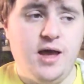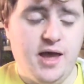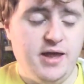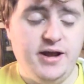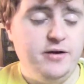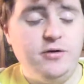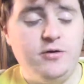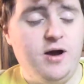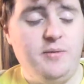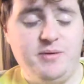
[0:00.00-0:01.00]
and I don't
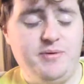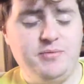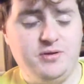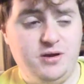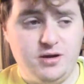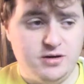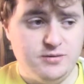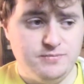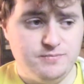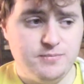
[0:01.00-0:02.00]
know how many people are,
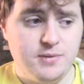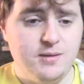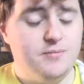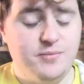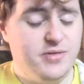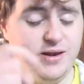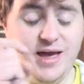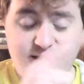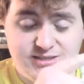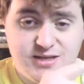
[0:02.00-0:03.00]
but the
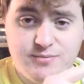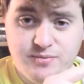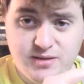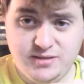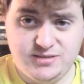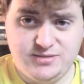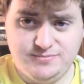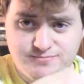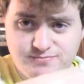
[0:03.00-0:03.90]
last step is